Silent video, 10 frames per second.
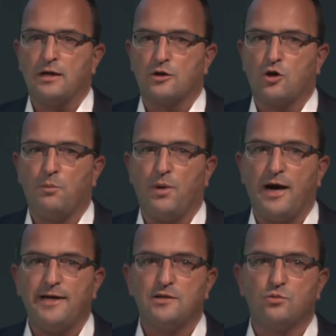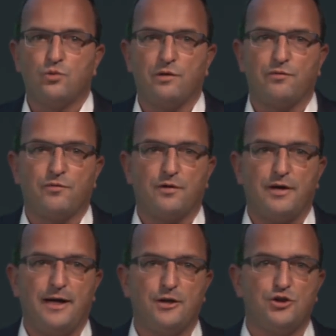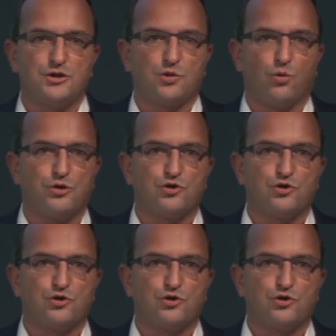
combined with energy storage